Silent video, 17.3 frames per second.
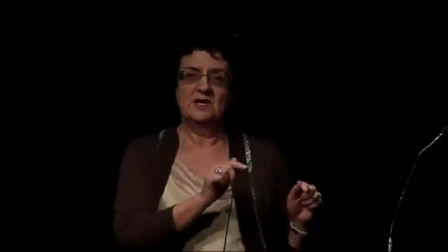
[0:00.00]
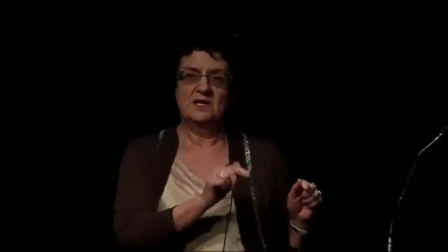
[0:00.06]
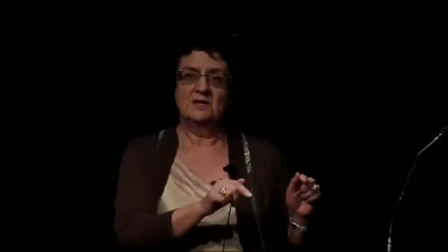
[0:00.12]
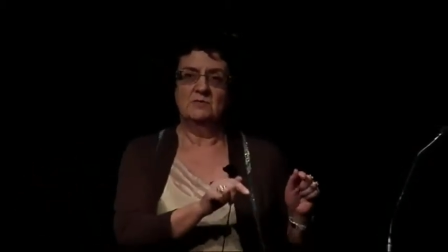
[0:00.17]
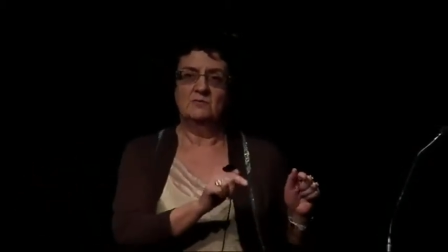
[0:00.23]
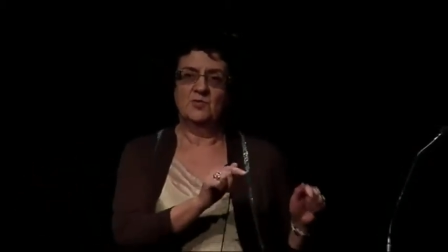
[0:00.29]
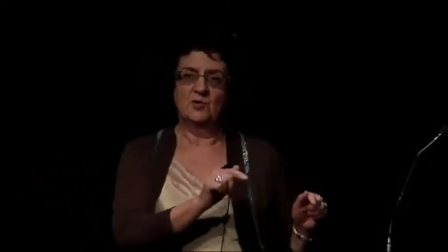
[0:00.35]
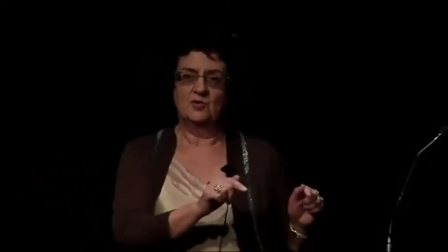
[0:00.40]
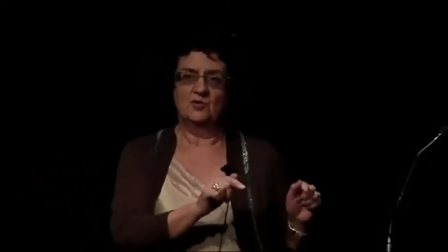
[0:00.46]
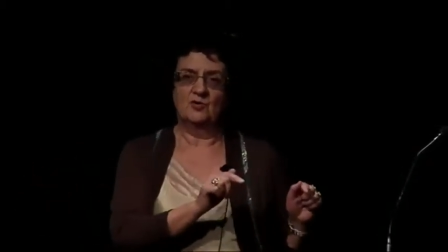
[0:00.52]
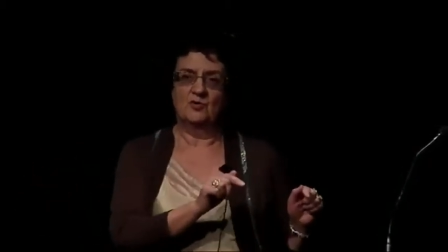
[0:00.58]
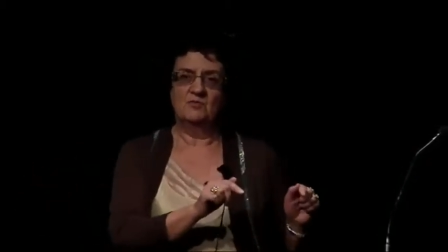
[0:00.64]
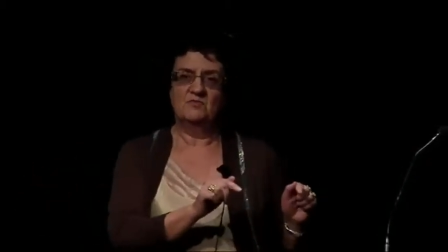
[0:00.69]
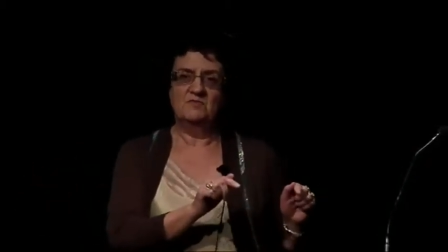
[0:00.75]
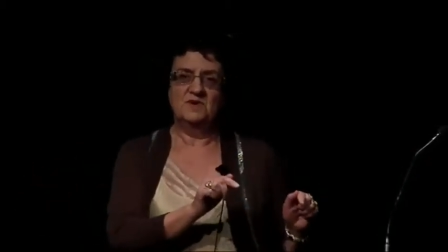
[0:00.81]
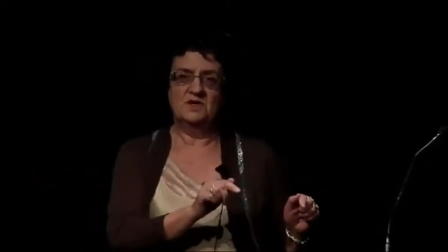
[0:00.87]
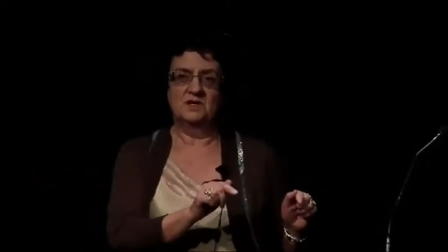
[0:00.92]
input or
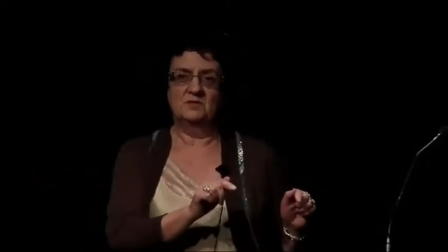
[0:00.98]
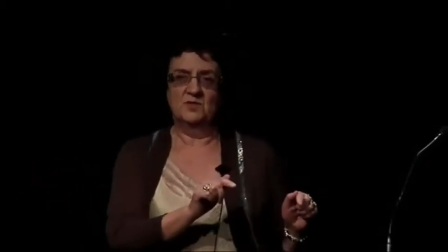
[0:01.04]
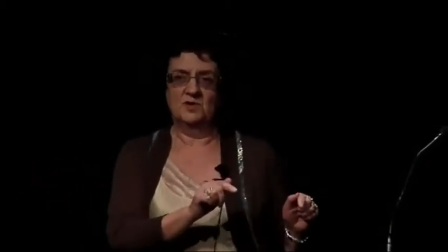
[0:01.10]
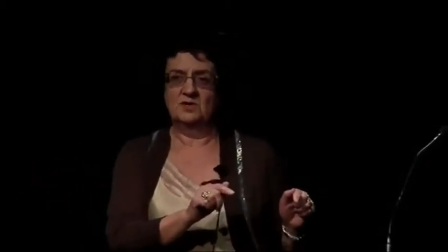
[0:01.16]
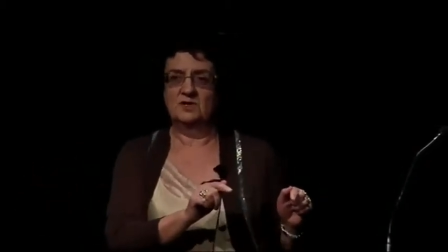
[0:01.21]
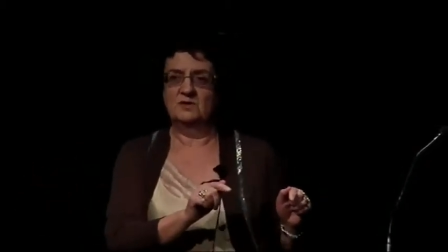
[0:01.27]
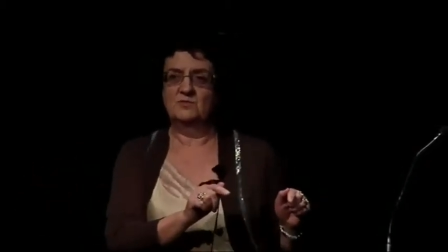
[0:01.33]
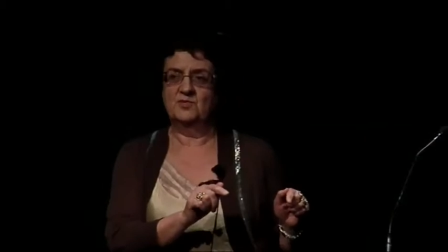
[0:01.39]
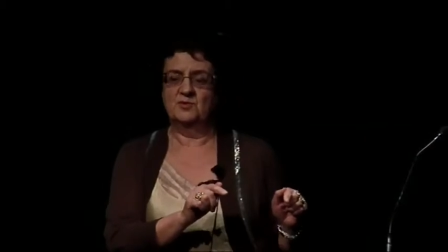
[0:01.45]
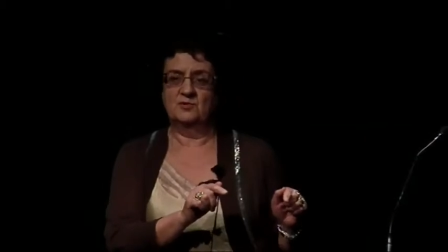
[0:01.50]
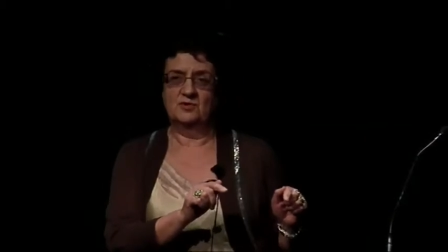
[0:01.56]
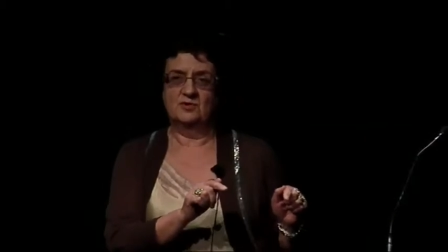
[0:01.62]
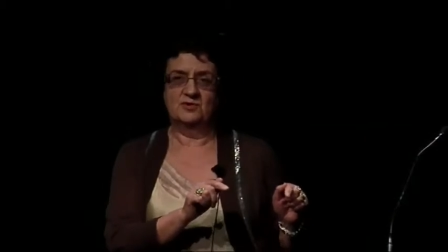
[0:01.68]
minimal input